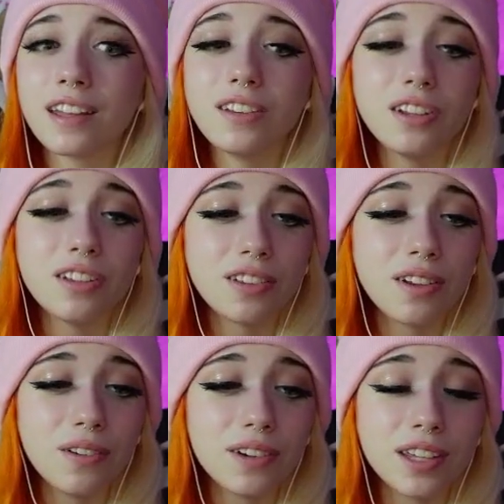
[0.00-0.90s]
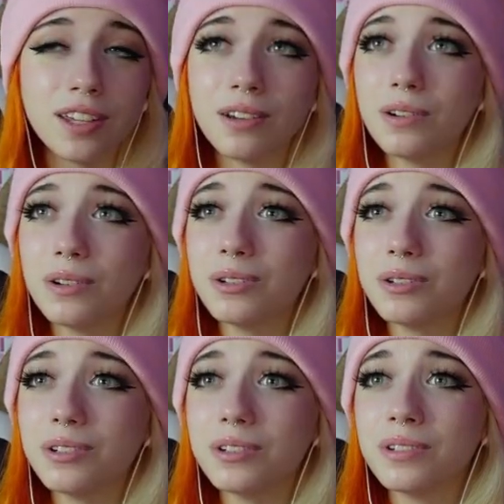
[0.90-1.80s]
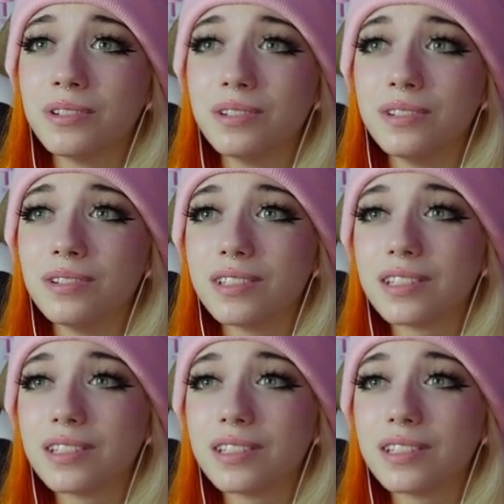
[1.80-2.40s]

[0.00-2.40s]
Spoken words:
She's so cute!